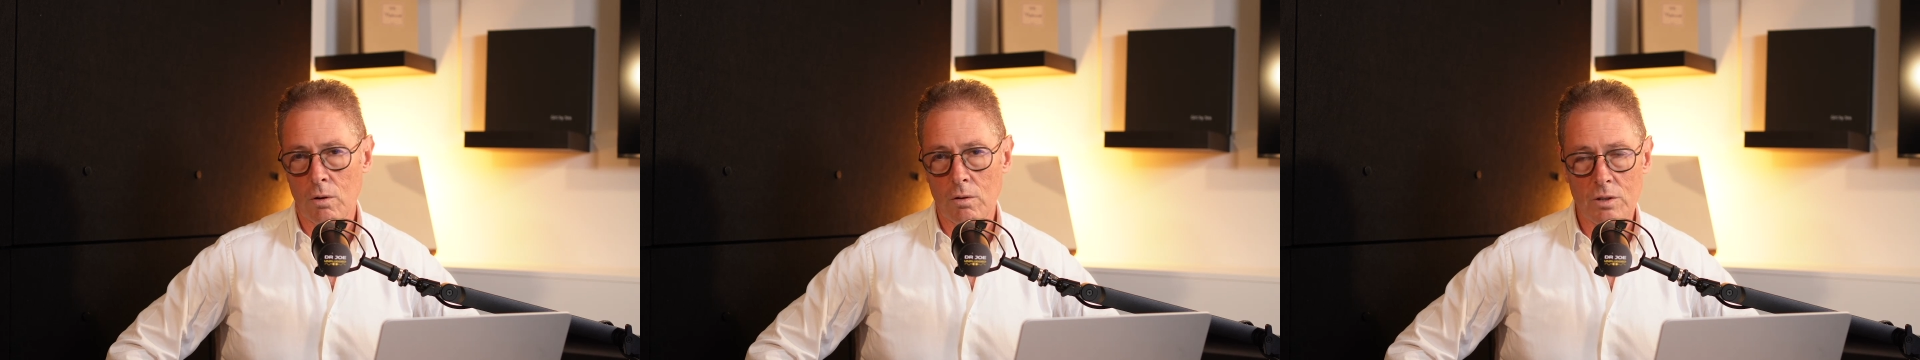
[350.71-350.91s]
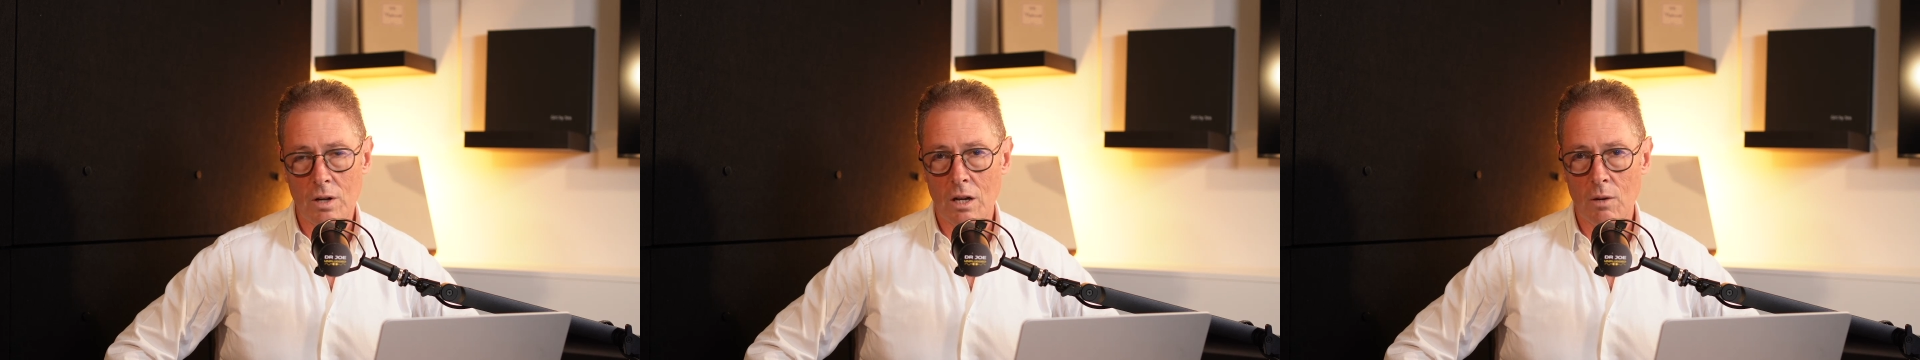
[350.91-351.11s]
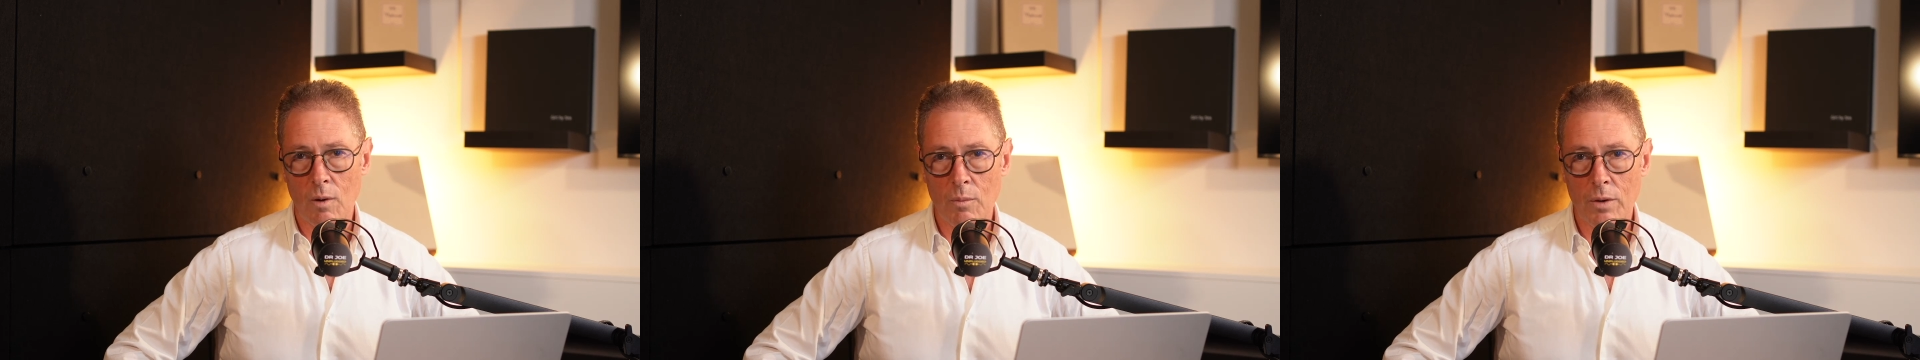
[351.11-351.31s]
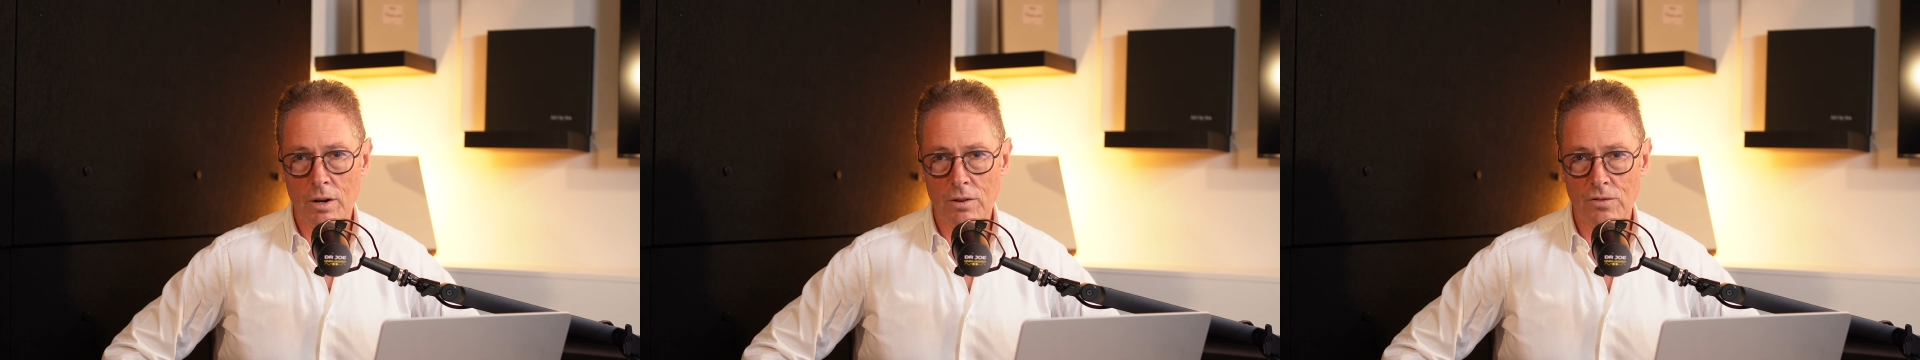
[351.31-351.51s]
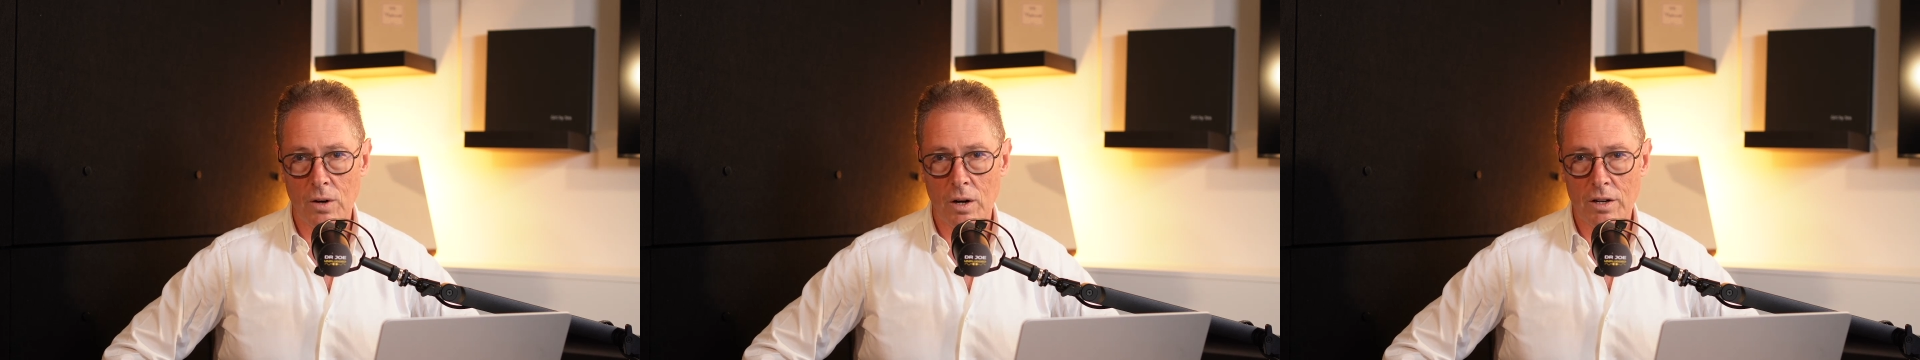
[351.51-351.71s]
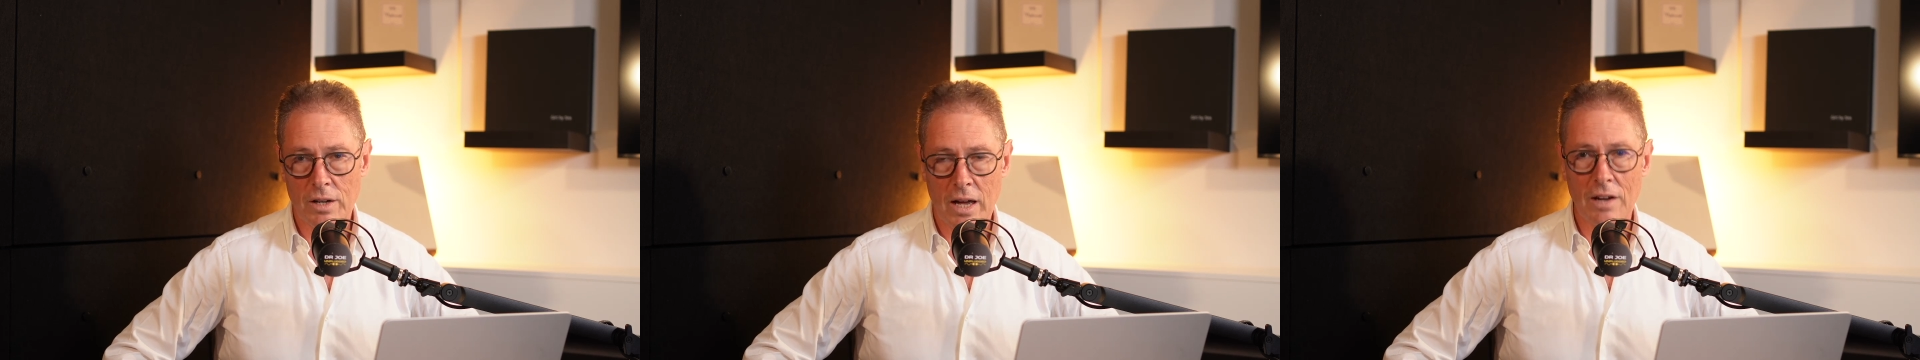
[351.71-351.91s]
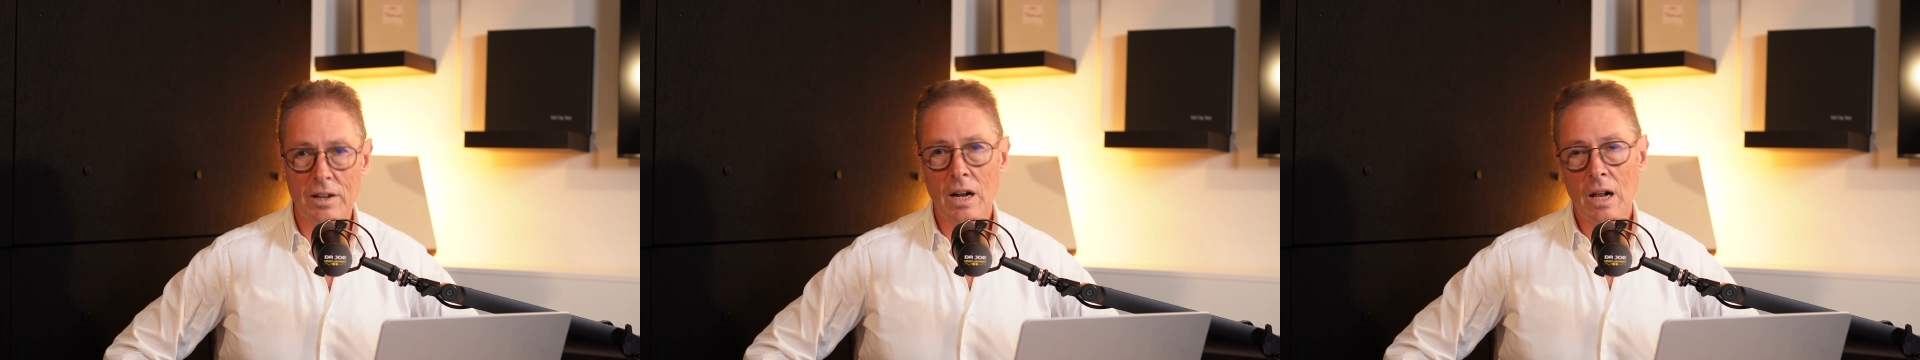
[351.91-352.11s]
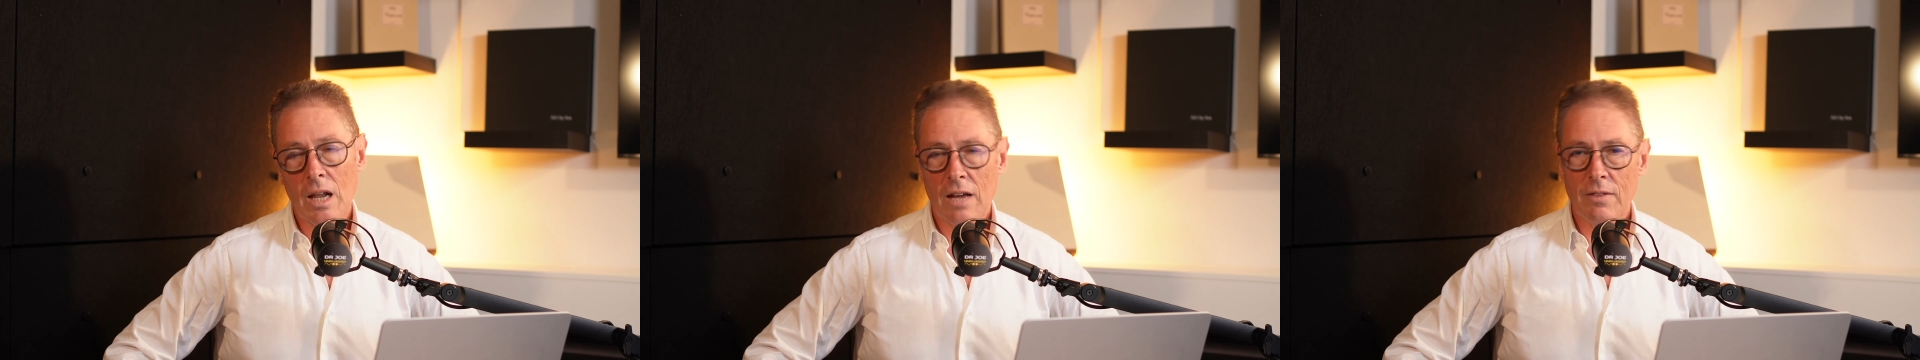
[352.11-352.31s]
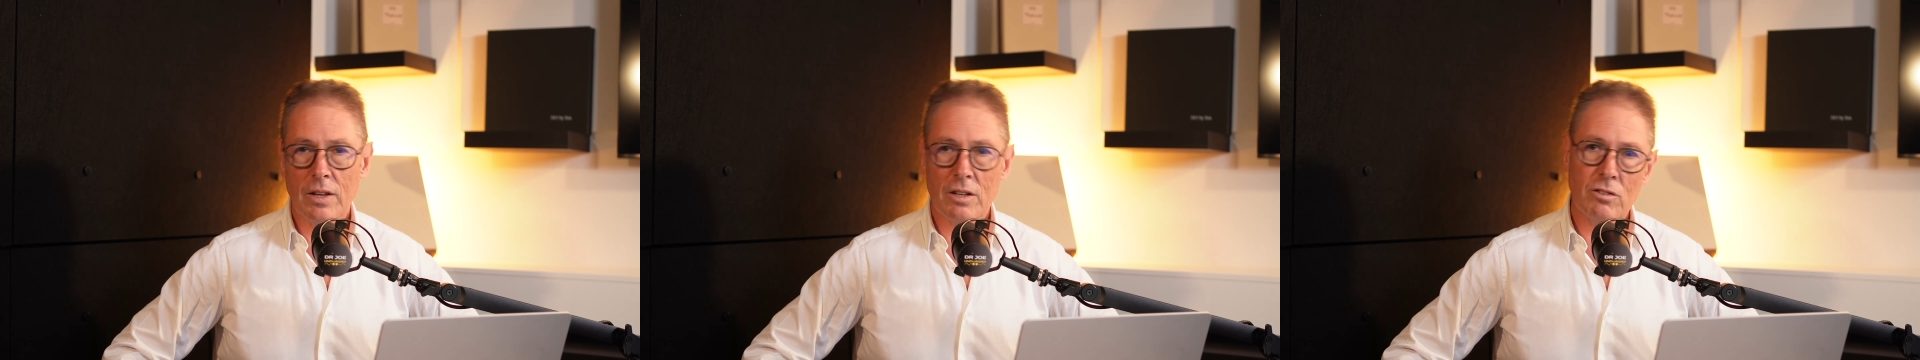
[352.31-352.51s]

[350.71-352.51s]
There's only one way to find out, and that's